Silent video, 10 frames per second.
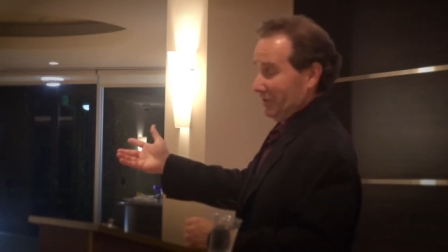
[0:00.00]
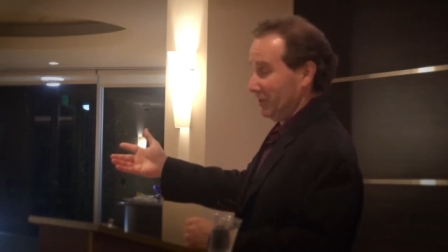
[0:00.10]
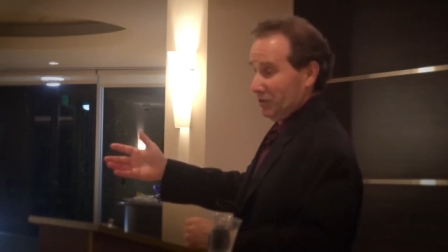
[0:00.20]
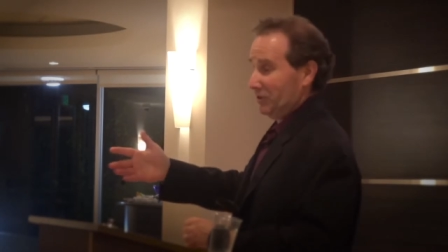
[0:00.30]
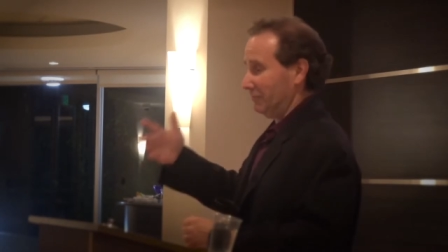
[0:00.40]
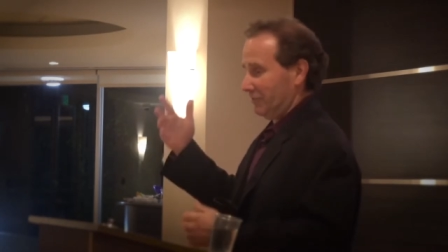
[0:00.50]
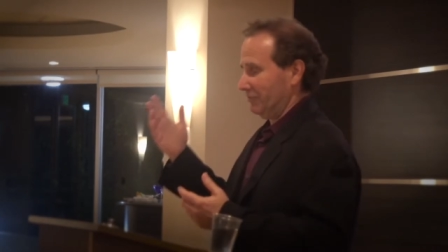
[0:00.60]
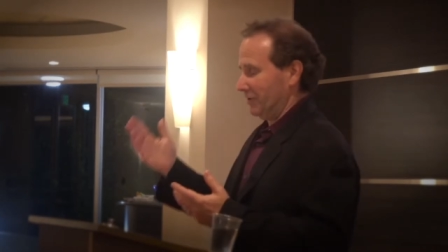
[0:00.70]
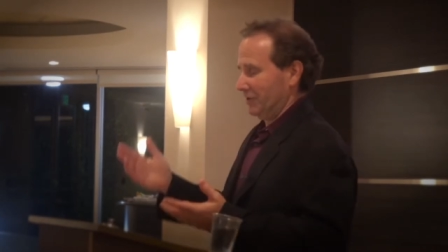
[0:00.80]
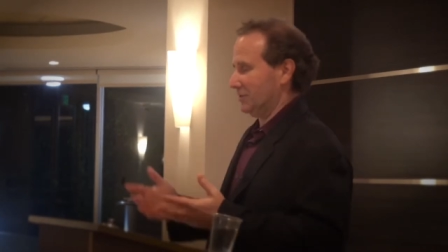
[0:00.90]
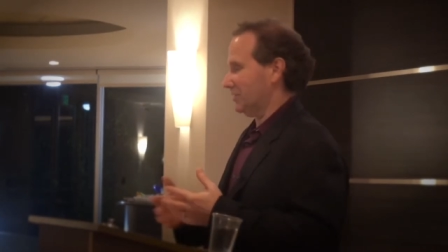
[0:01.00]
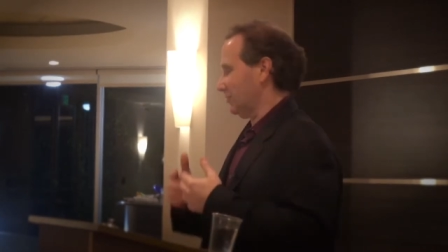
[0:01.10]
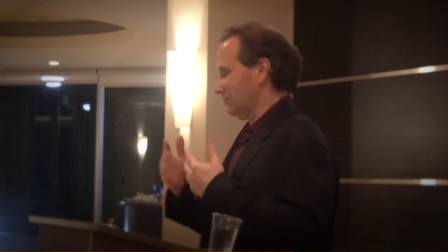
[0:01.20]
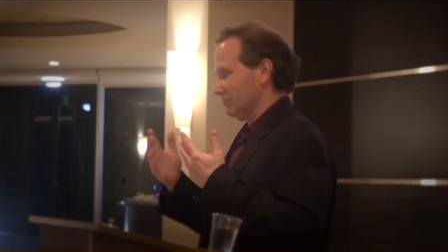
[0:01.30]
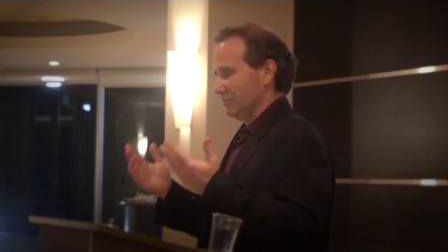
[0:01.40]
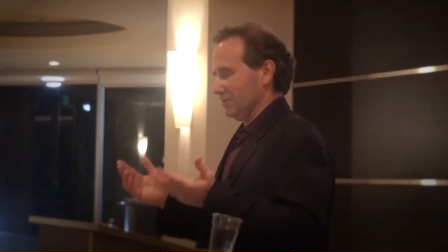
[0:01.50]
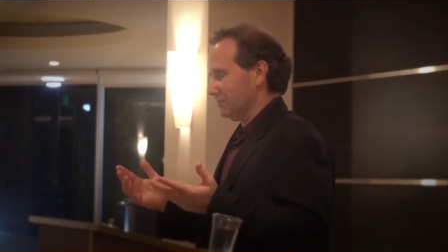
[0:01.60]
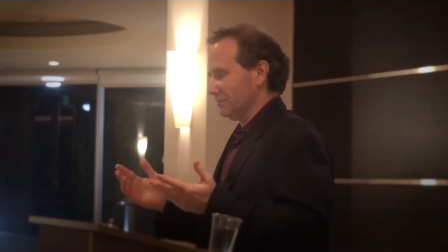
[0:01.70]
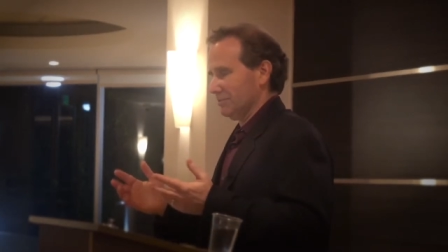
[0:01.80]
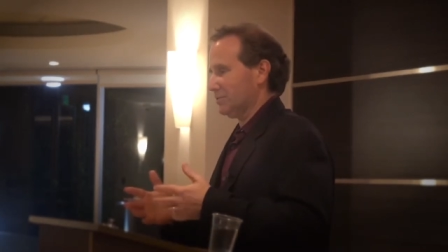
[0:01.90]
it here, I've given it to the
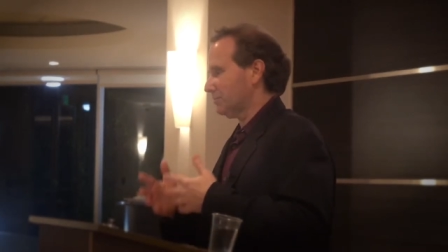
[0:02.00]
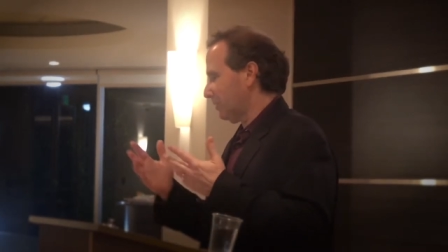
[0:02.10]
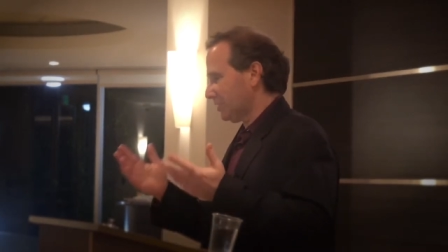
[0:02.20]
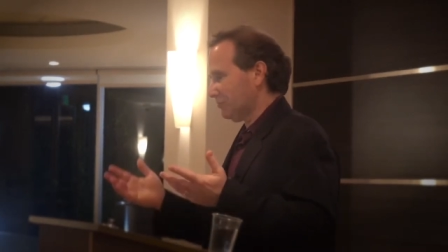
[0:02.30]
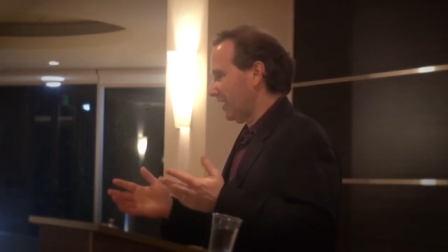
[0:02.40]
Pitch